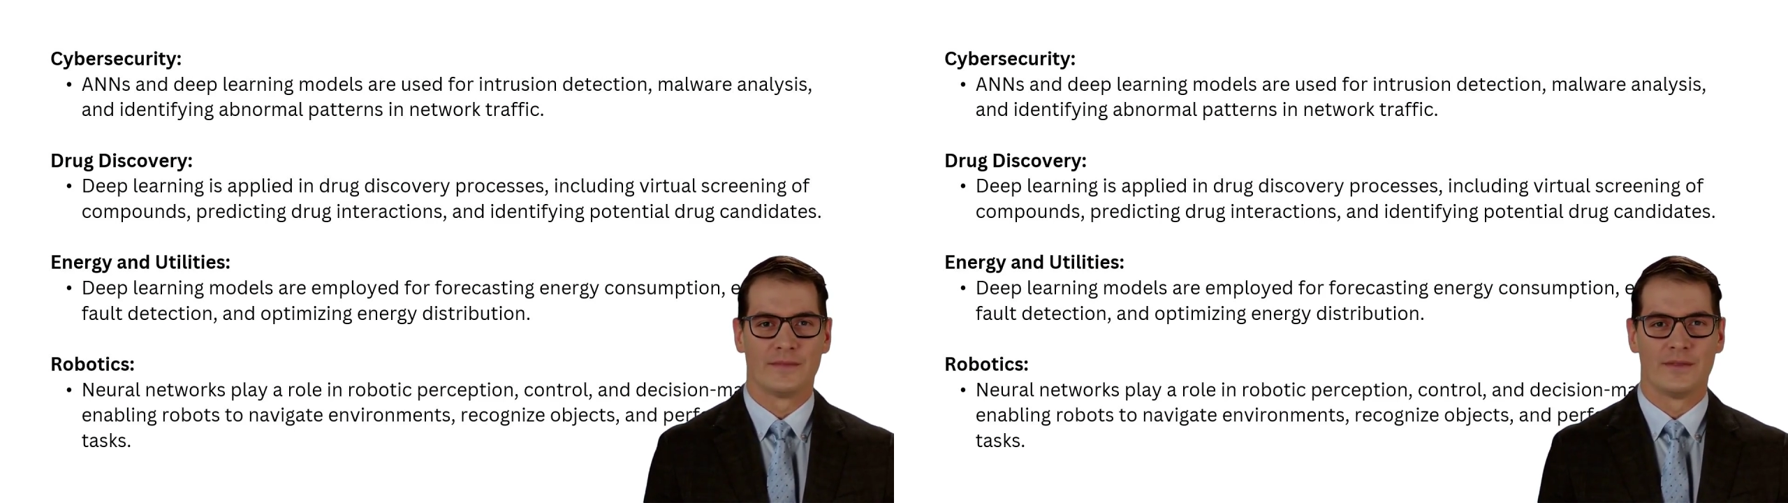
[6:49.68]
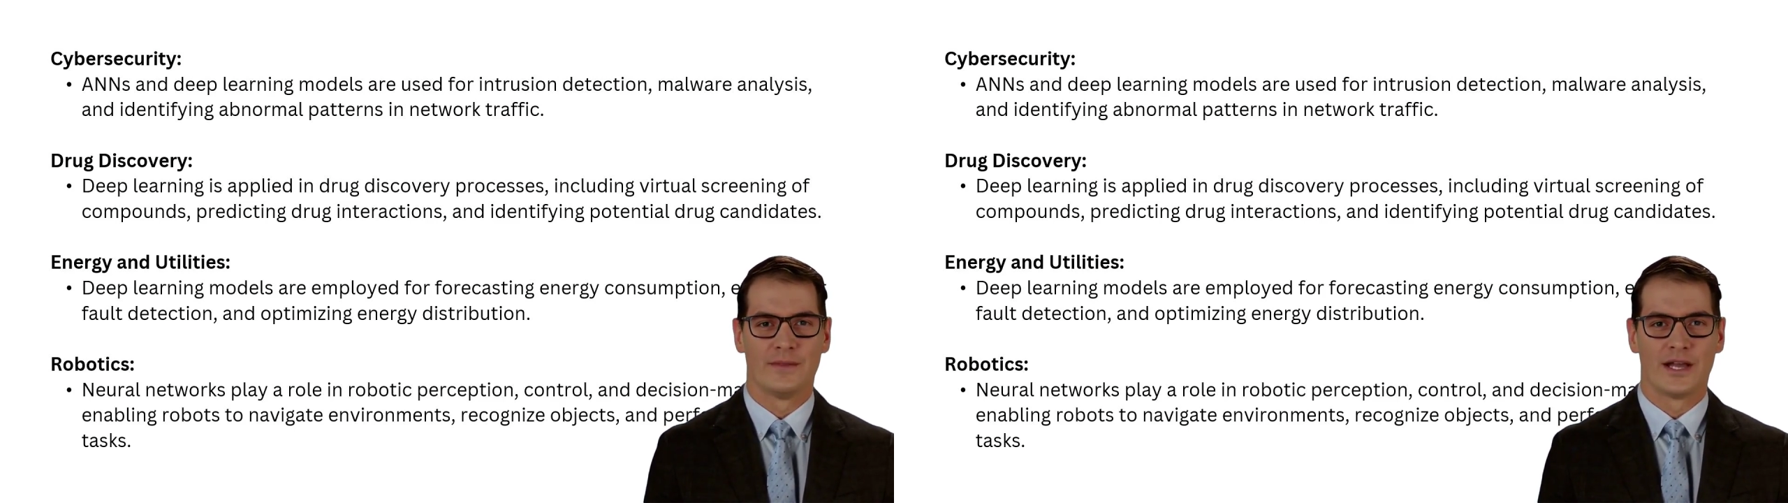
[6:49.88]

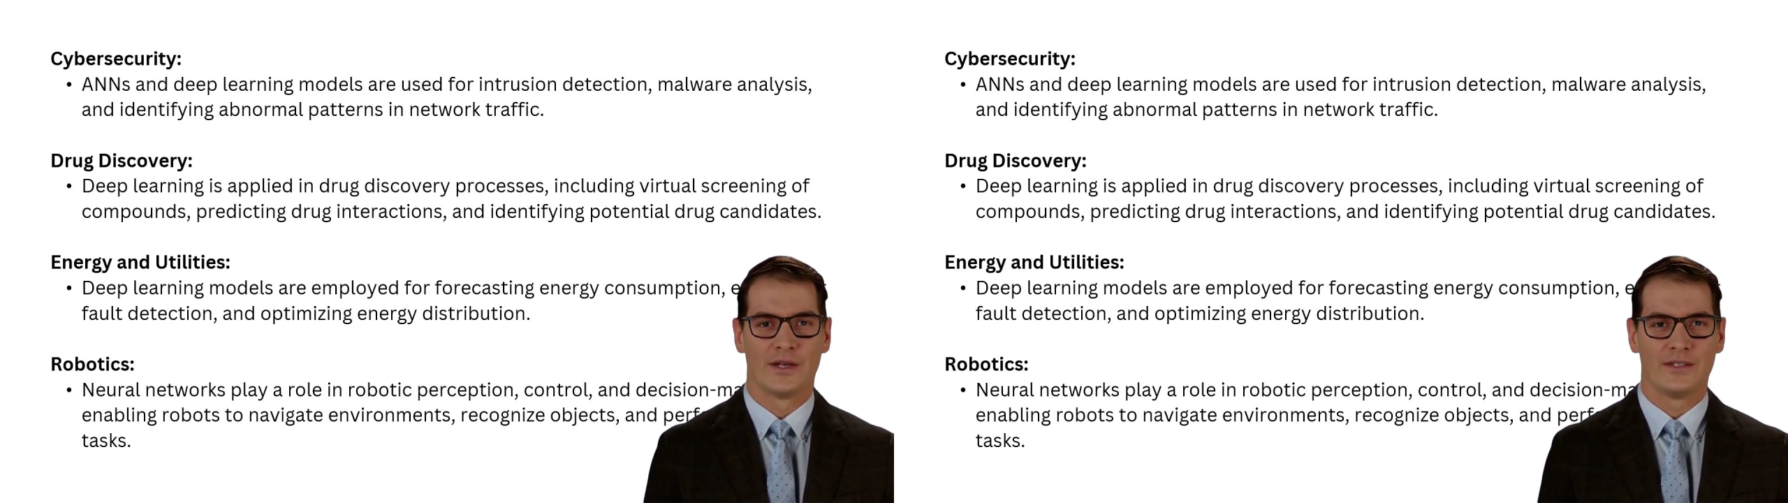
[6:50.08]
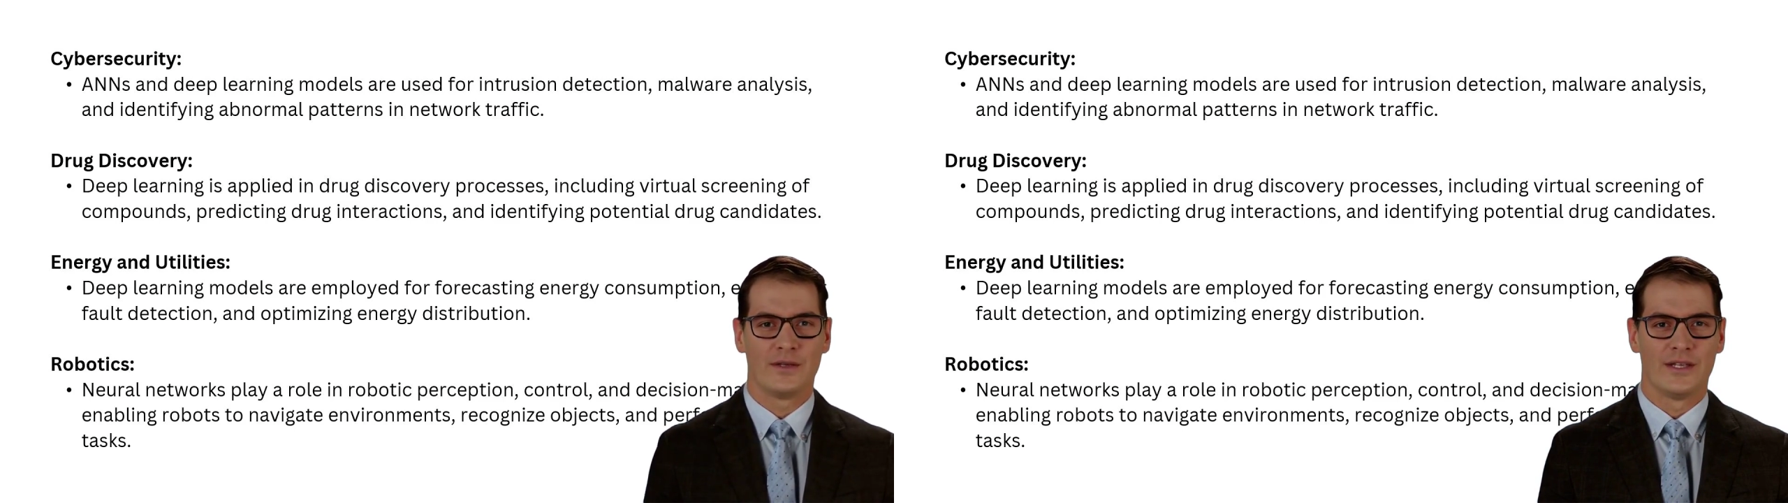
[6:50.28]

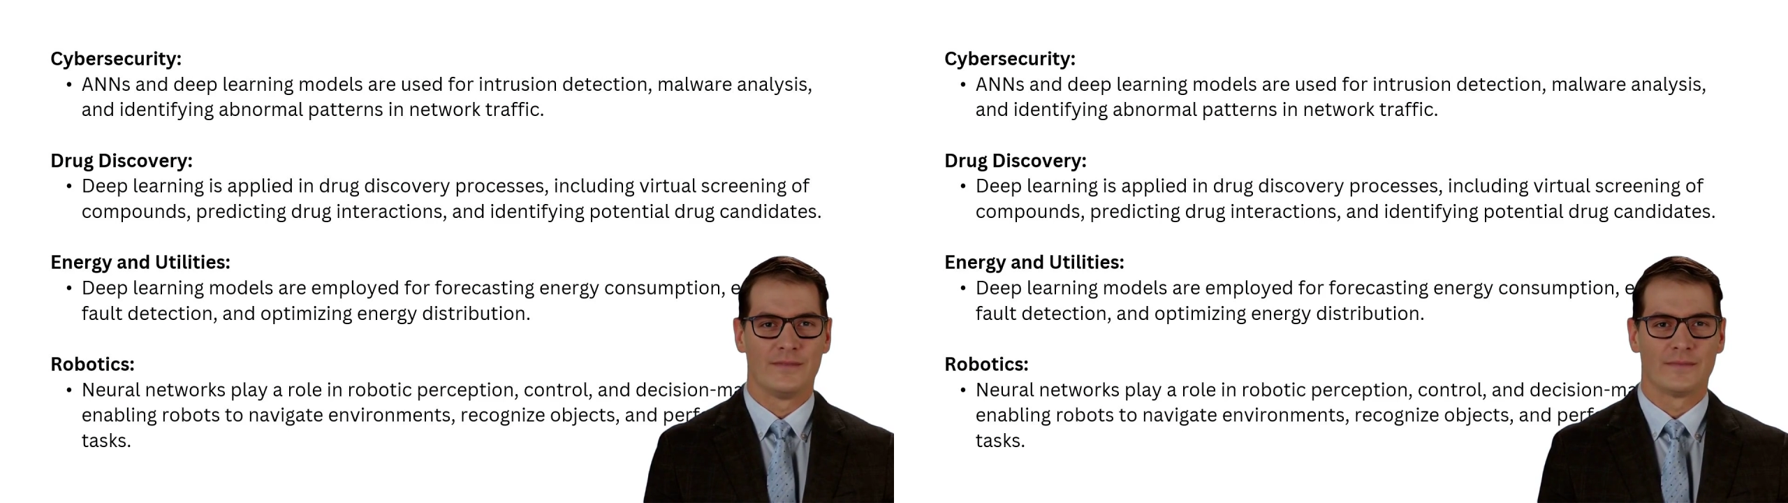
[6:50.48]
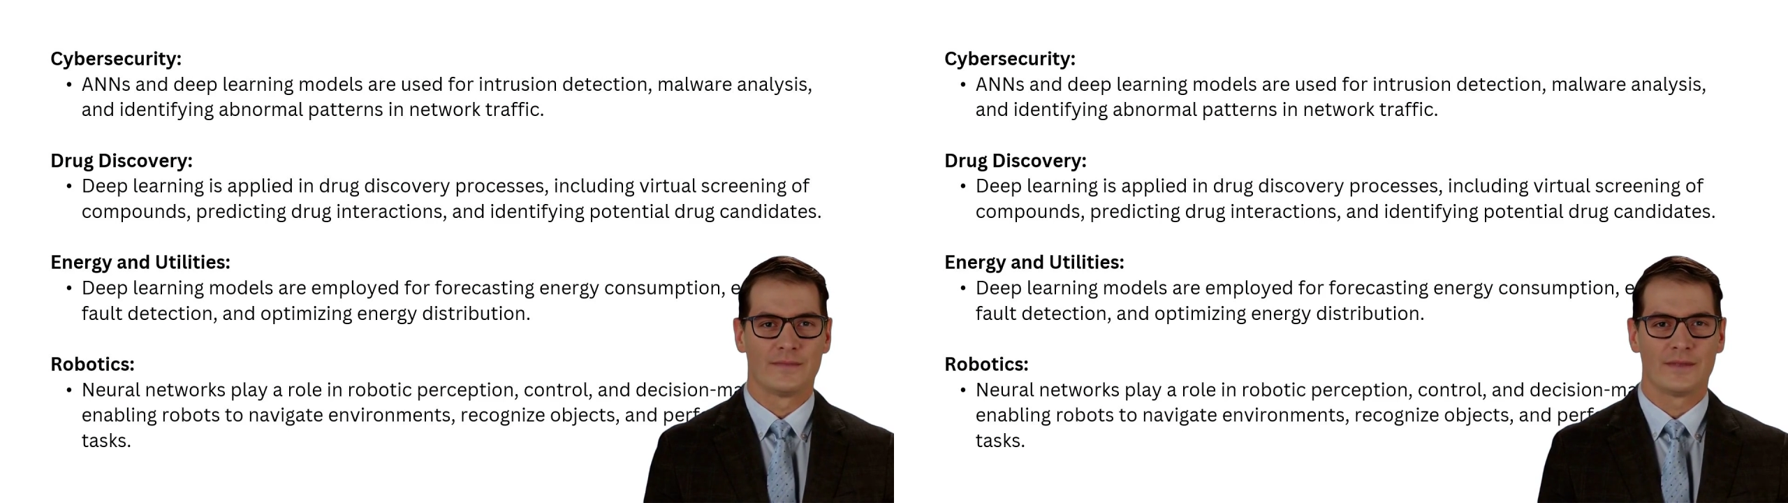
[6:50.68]
Lastly,
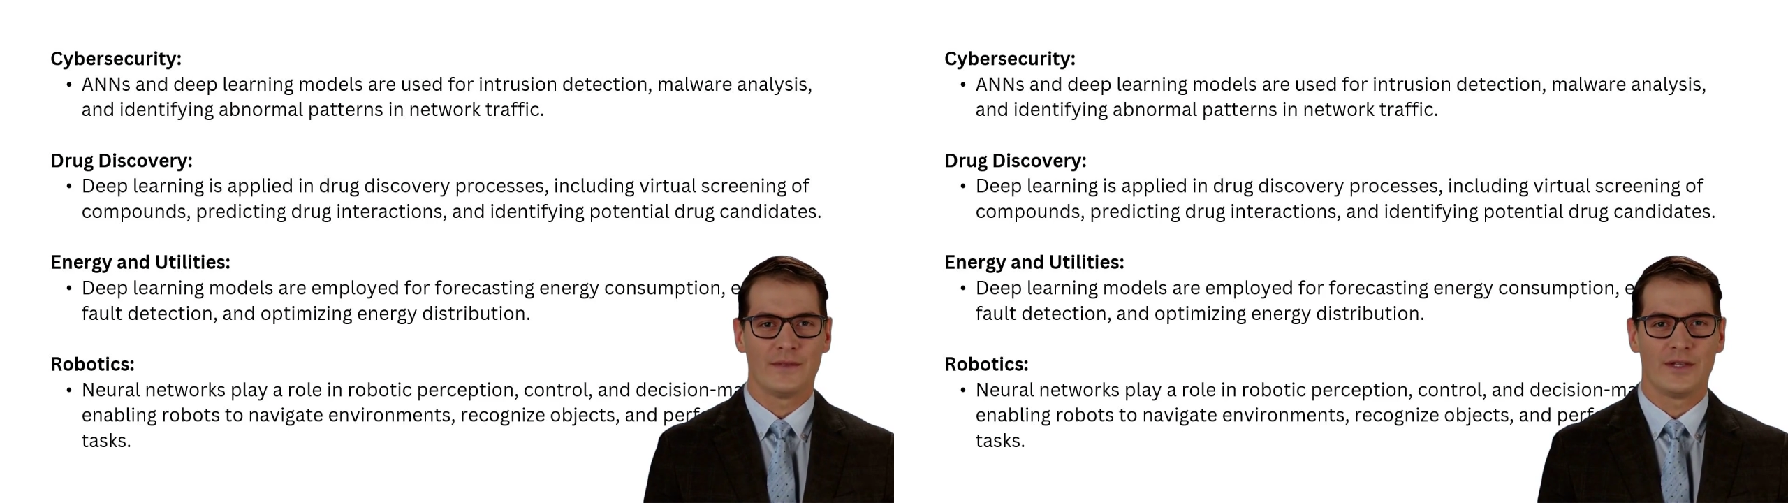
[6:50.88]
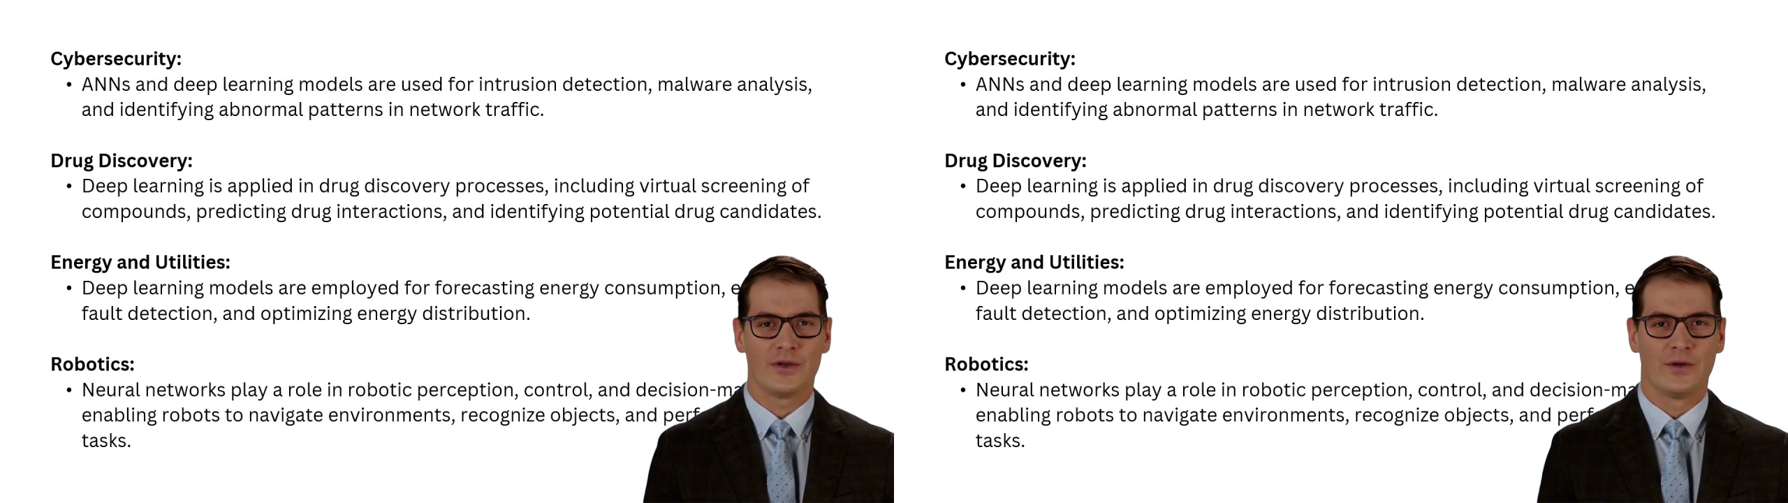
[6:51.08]

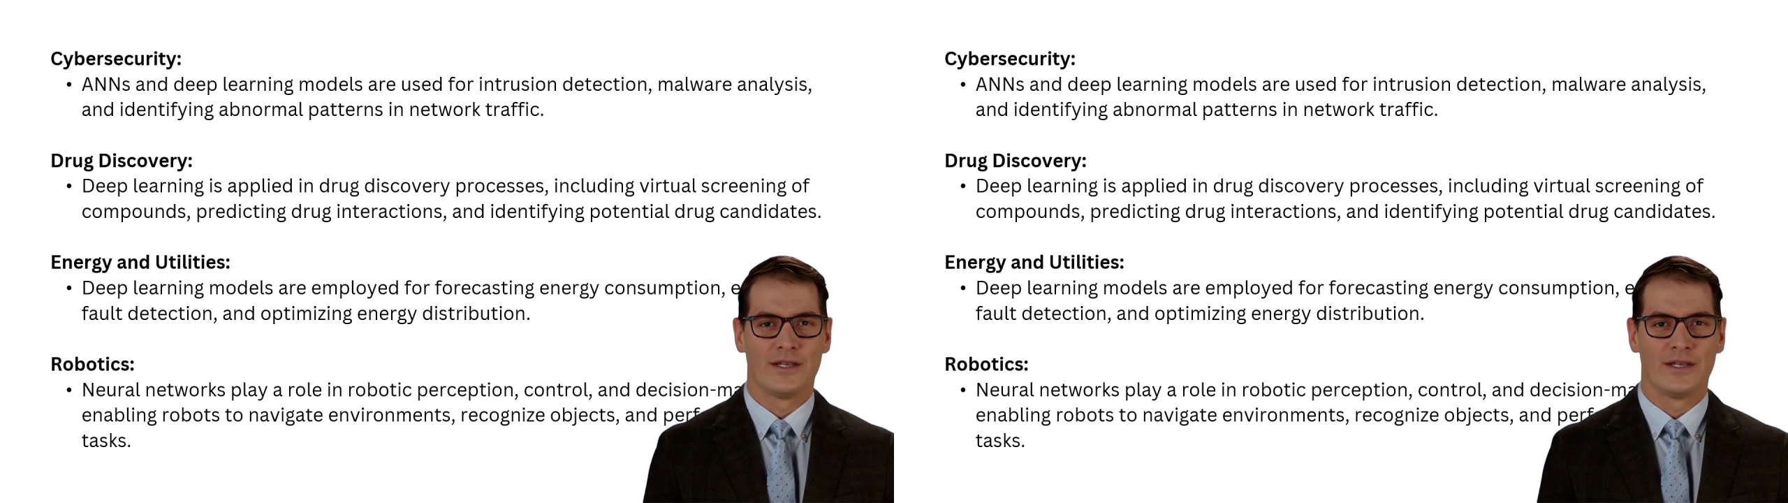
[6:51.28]
neural